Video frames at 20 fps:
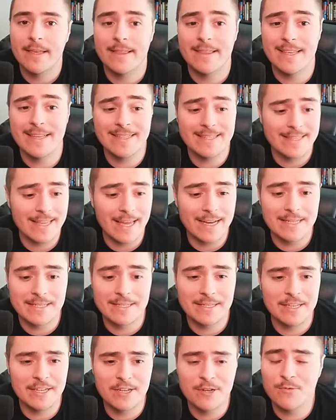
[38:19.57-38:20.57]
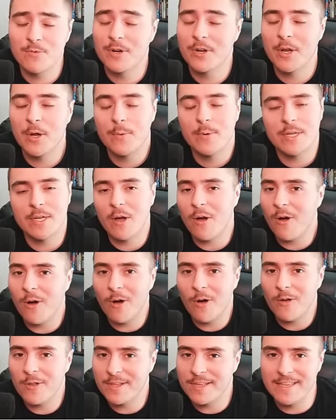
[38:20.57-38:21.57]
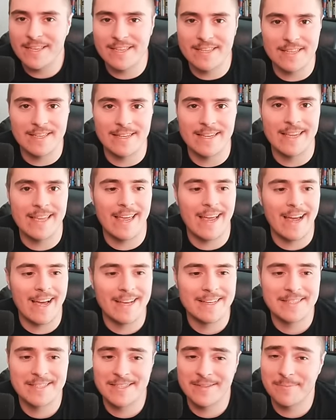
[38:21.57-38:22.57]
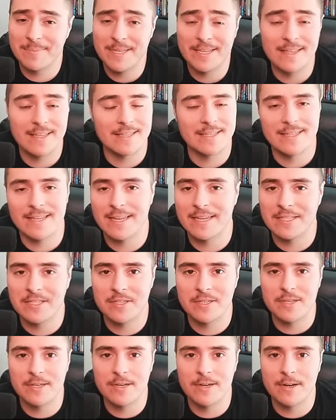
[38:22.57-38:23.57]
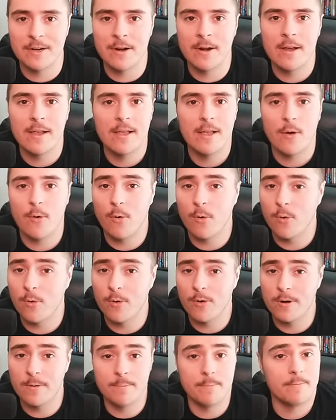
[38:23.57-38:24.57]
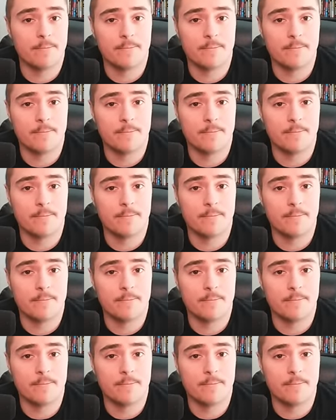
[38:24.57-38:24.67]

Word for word: This next year, we're going all in. It has to be this next year or